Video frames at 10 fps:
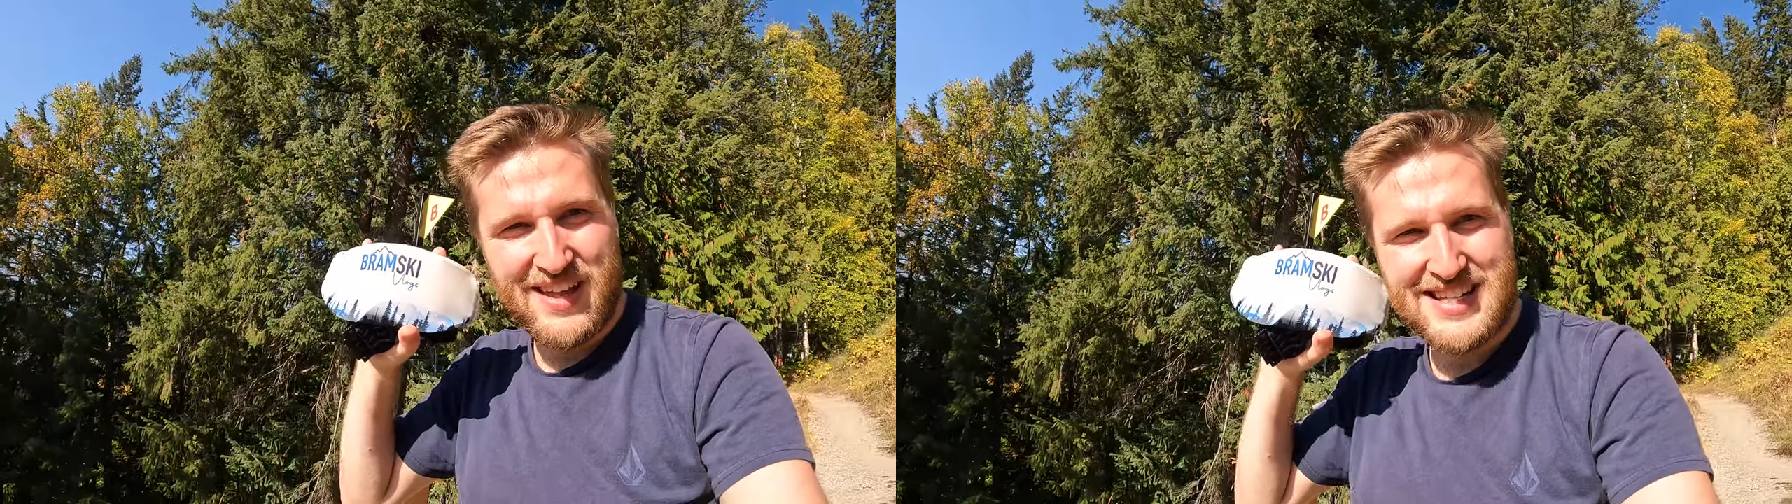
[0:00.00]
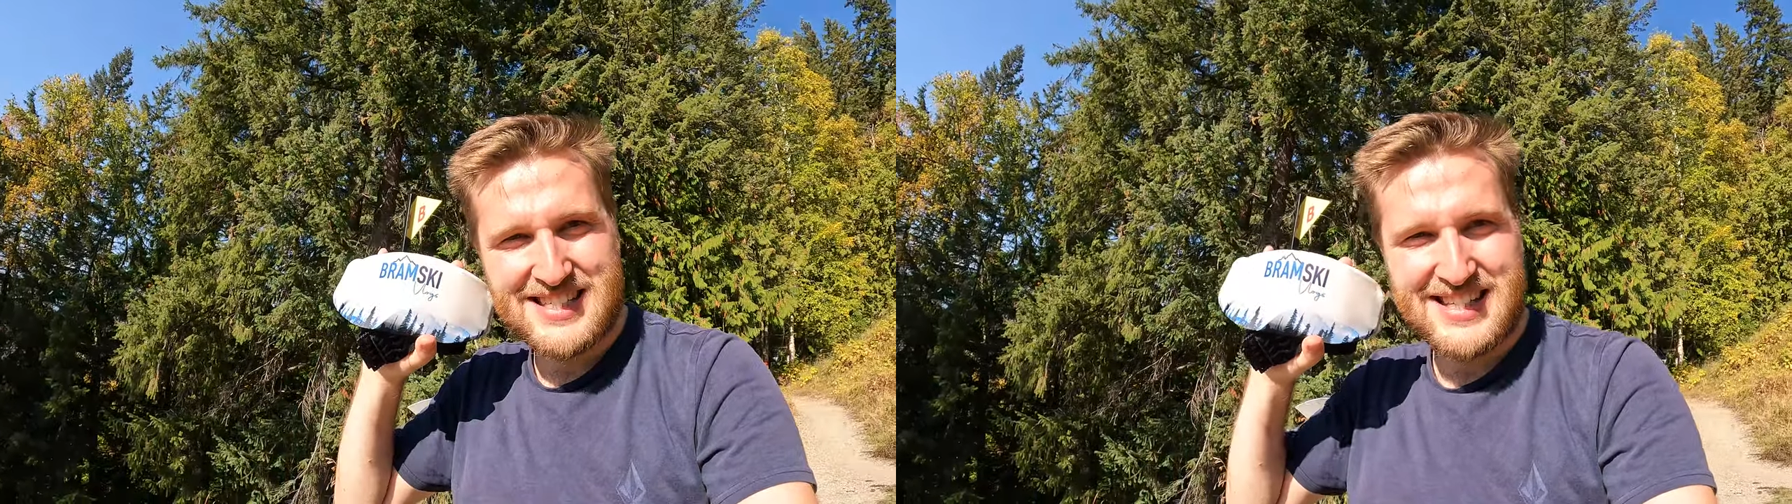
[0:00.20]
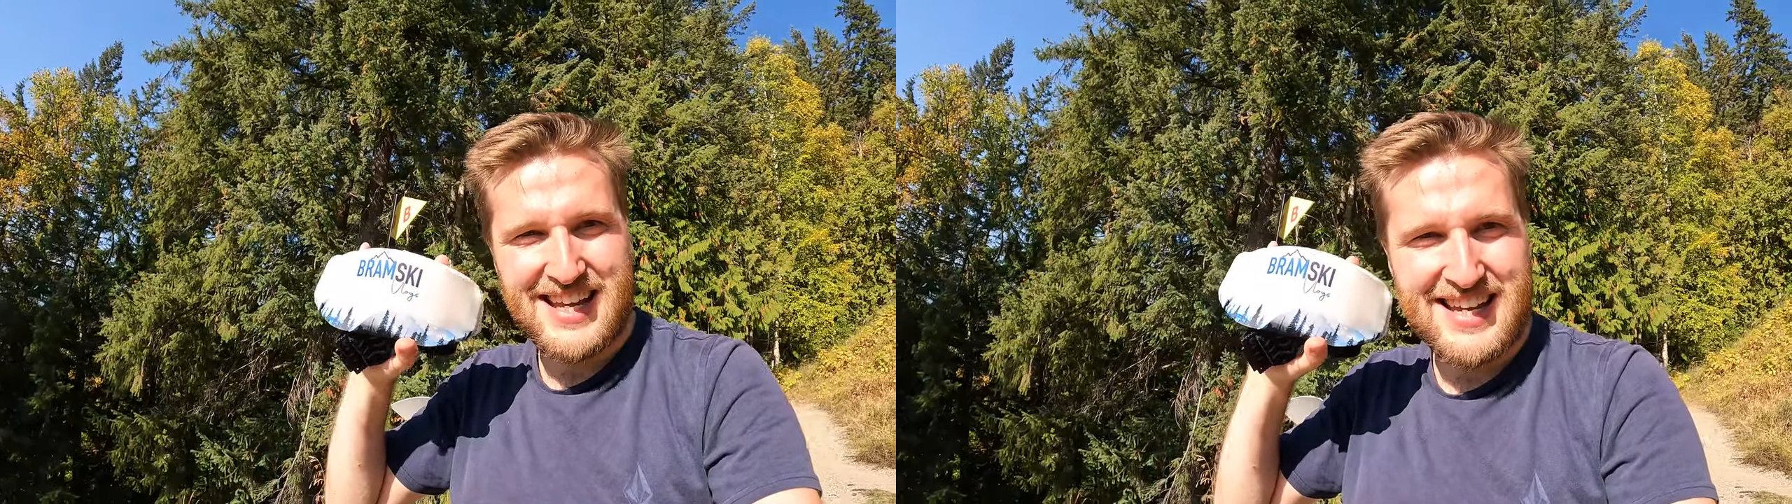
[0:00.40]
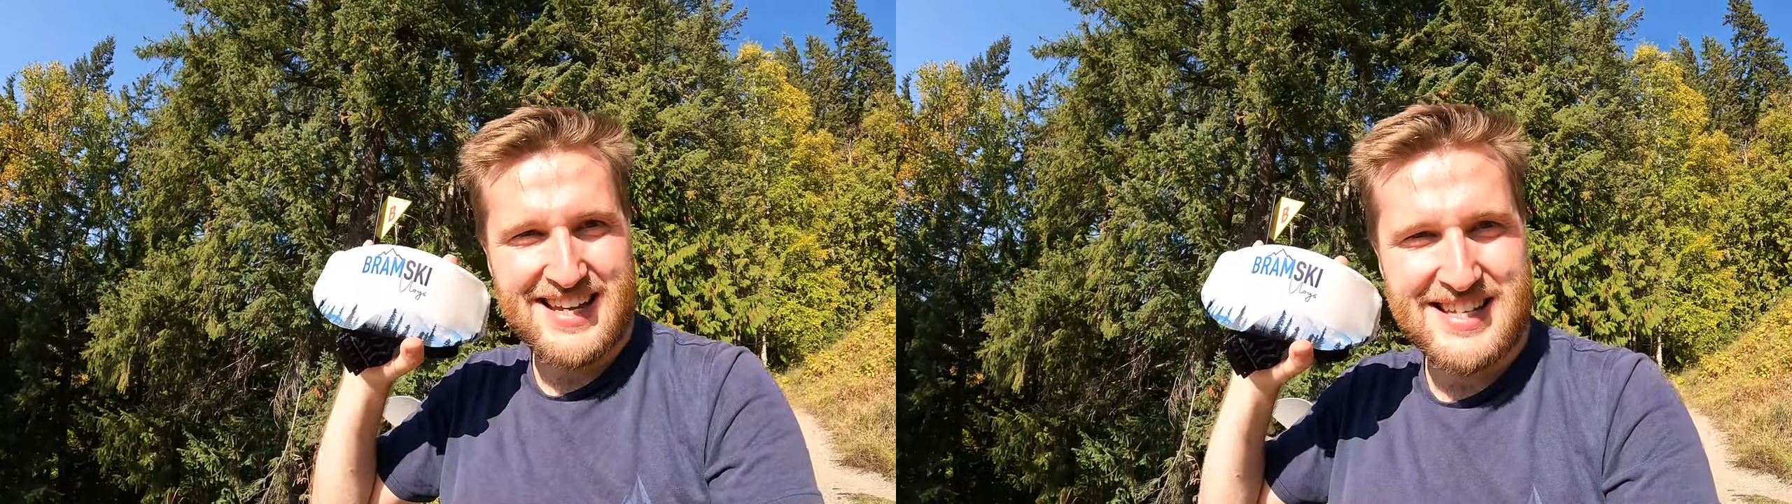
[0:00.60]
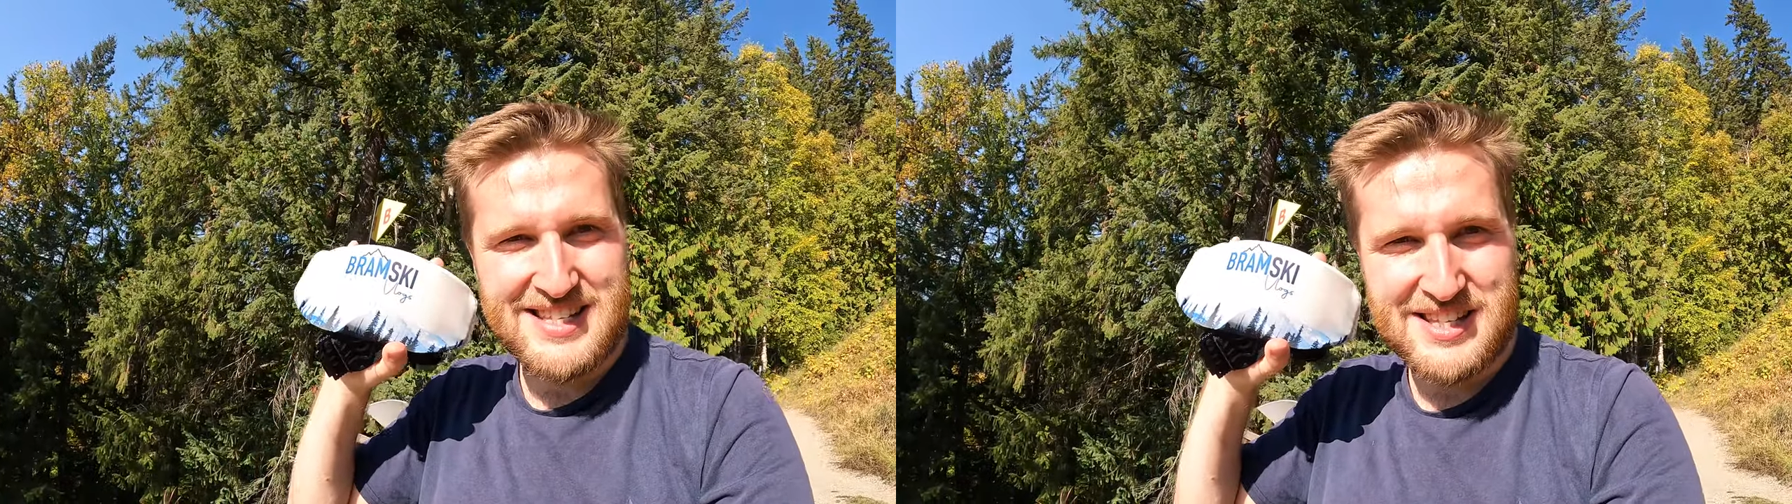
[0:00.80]
This
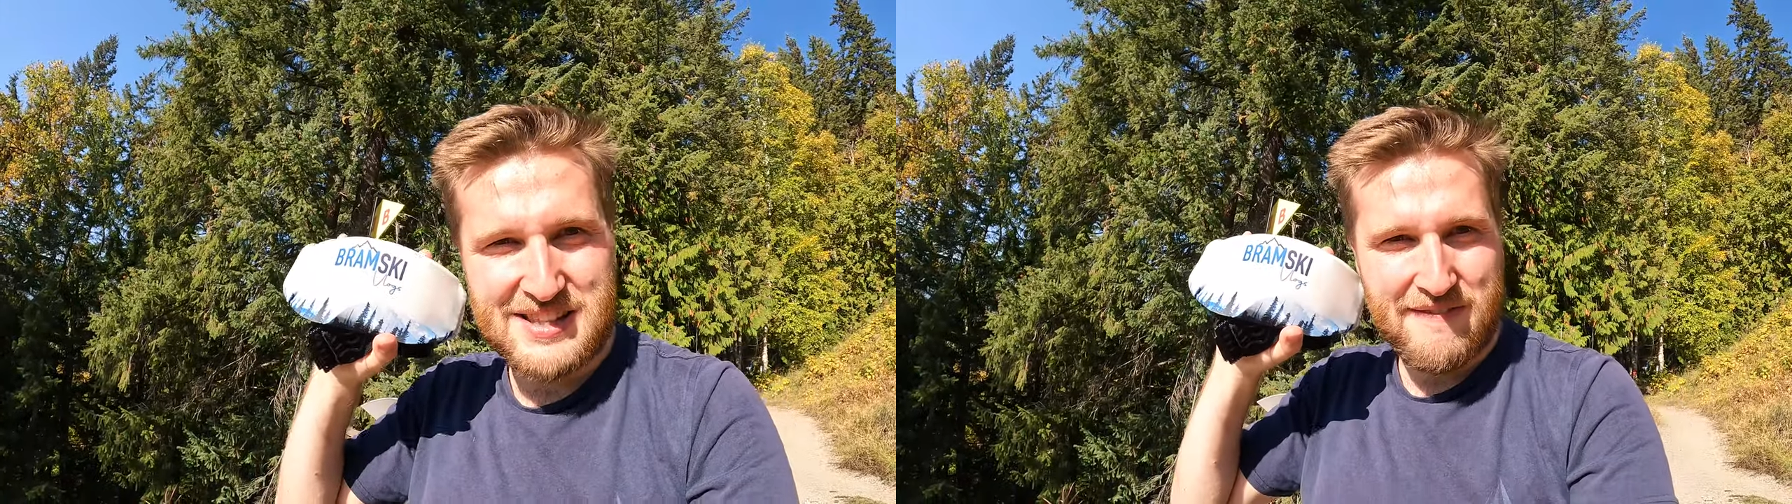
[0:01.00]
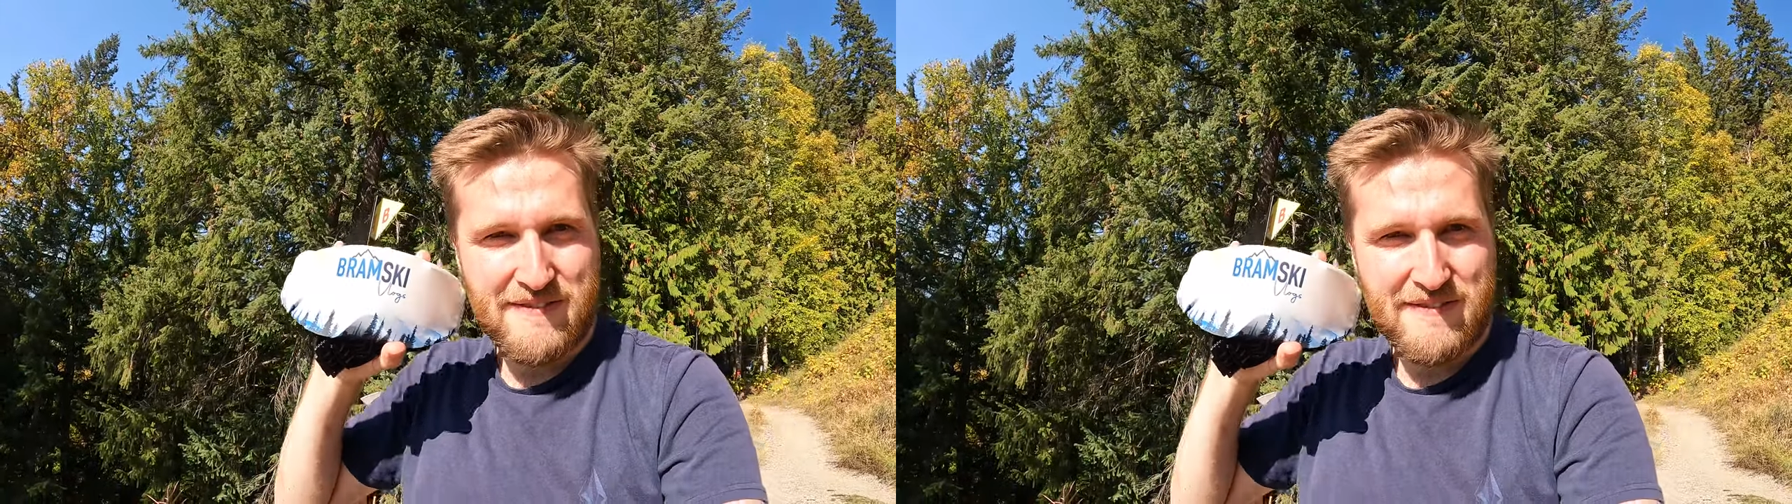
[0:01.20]
is the